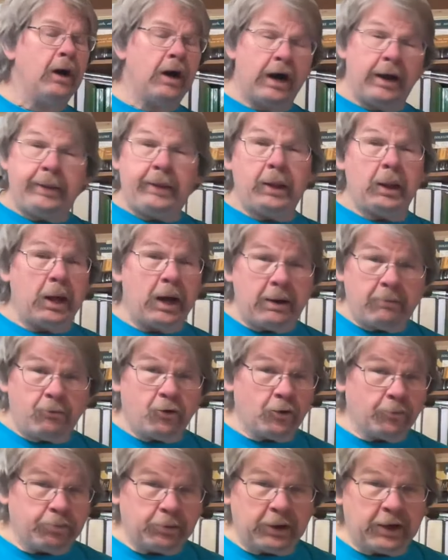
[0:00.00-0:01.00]
and a lot
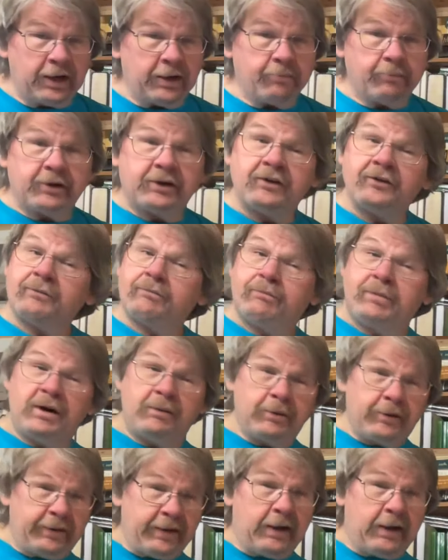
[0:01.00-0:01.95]
more playing because Bubba,